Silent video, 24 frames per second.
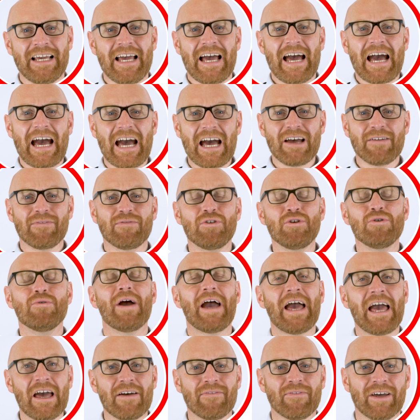Have you
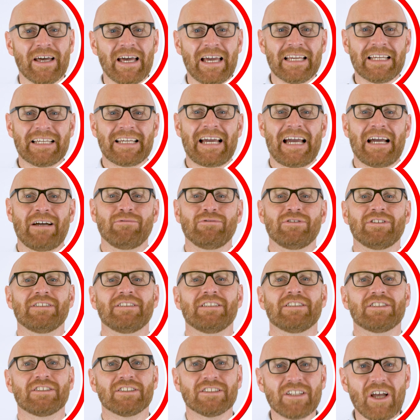ever encountered a
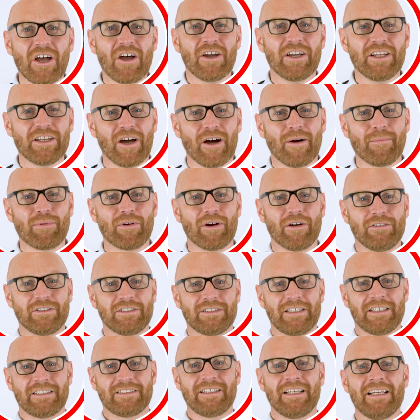sign-up
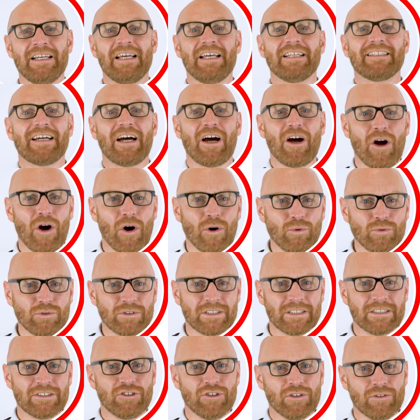process that
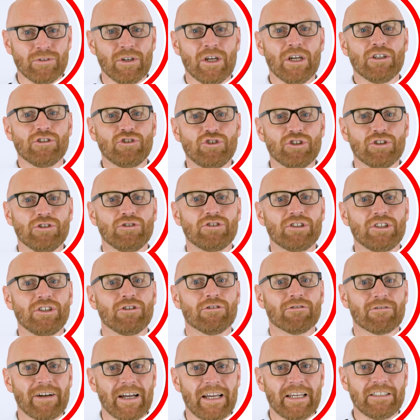halted you due to
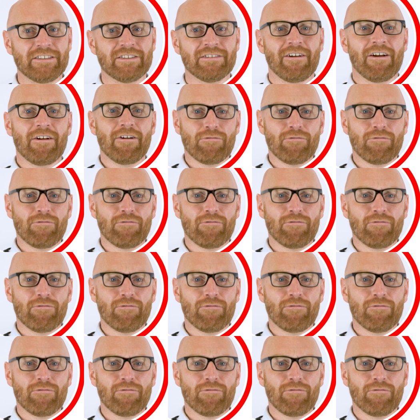your age,